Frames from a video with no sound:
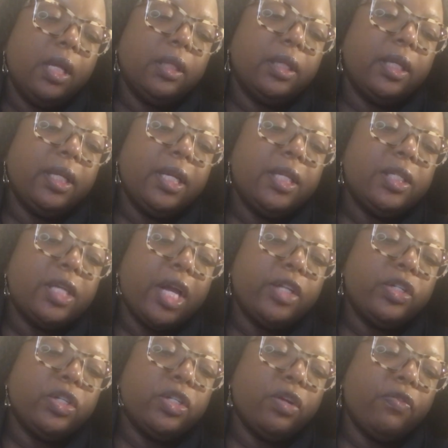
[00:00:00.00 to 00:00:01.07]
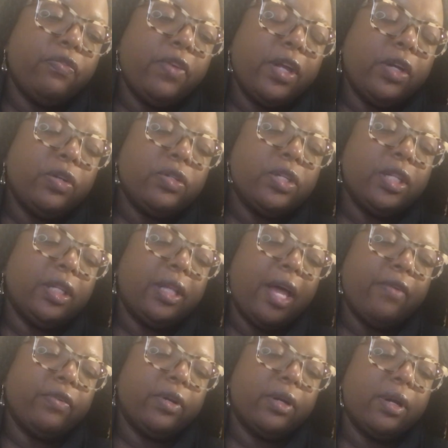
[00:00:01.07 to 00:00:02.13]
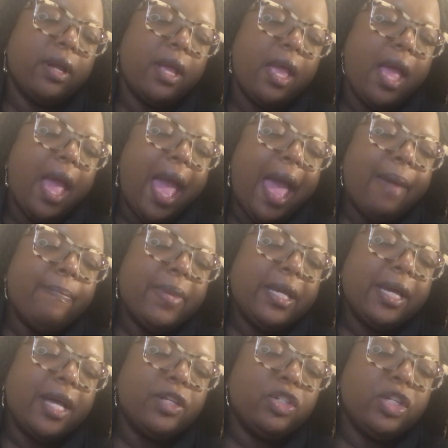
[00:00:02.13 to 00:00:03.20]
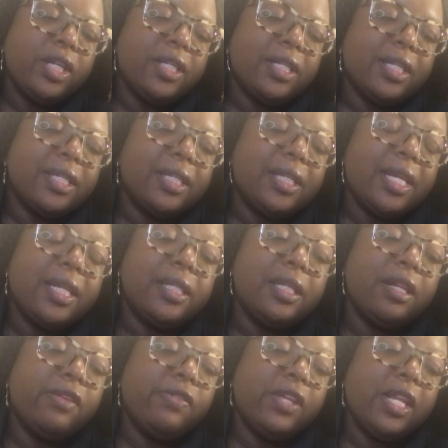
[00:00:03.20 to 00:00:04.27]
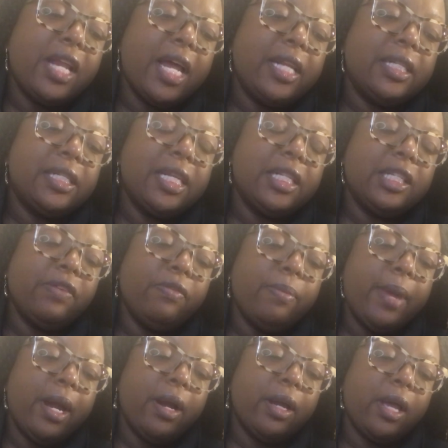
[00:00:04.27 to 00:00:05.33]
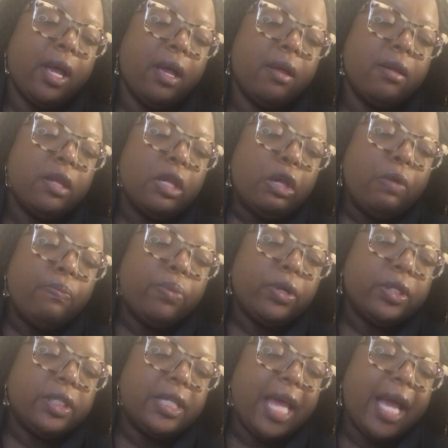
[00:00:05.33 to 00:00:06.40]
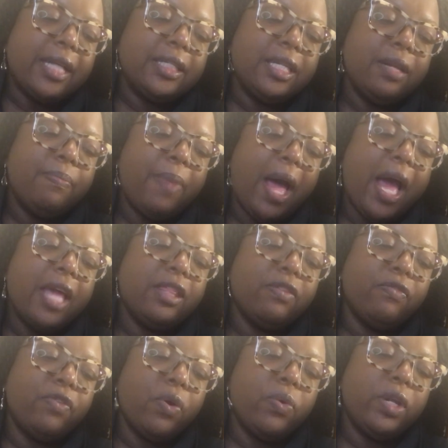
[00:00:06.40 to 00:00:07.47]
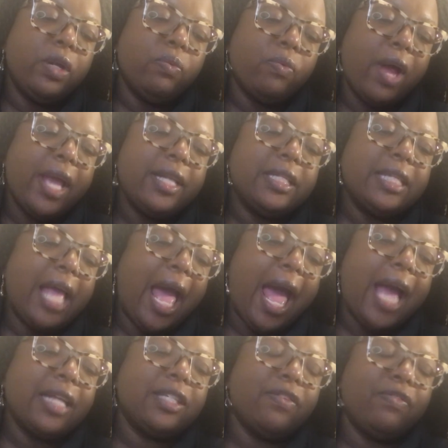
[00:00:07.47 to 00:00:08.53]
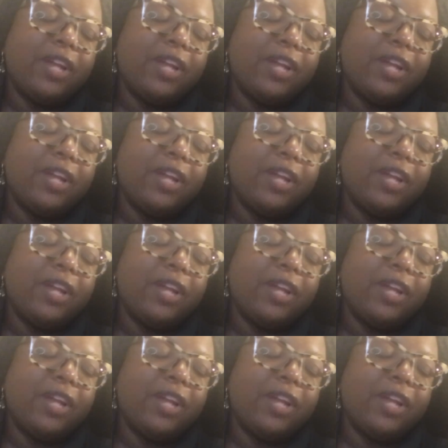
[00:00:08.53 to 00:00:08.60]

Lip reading: Lillian touches her finger to the lever, and because she is a citizen of the United States of America, protected by the Voting Rights Act of